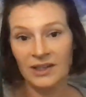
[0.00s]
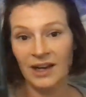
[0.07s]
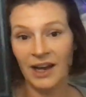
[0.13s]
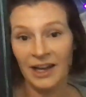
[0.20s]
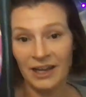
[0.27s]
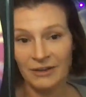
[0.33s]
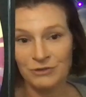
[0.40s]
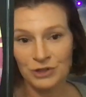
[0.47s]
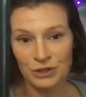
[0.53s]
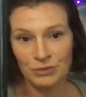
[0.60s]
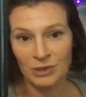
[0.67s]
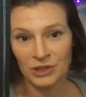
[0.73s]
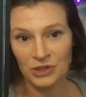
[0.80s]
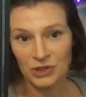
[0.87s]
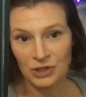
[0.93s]
I have too
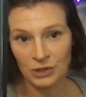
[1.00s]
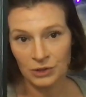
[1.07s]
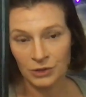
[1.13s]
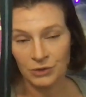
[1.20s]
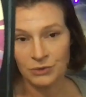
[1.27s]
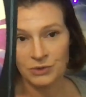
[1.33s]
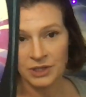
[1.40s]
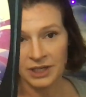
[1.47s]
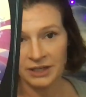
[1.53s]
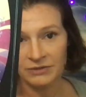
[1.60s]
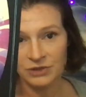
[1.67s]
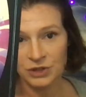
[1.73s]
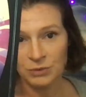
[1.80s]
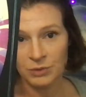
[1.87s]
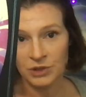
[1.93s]
much to lose. I have
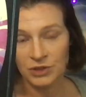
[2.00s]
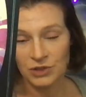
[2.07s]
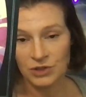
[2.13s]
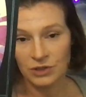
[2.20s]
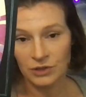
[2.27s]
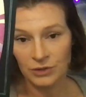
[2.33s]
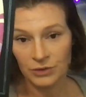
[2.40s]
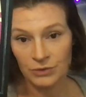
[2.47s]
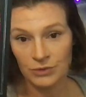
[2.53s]
too much to lose.